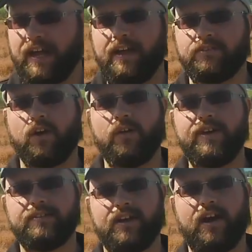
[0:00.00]
as
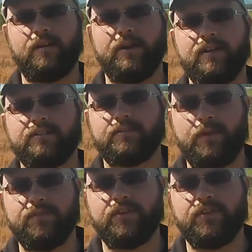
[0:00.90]
always, I'm Aaron Smith,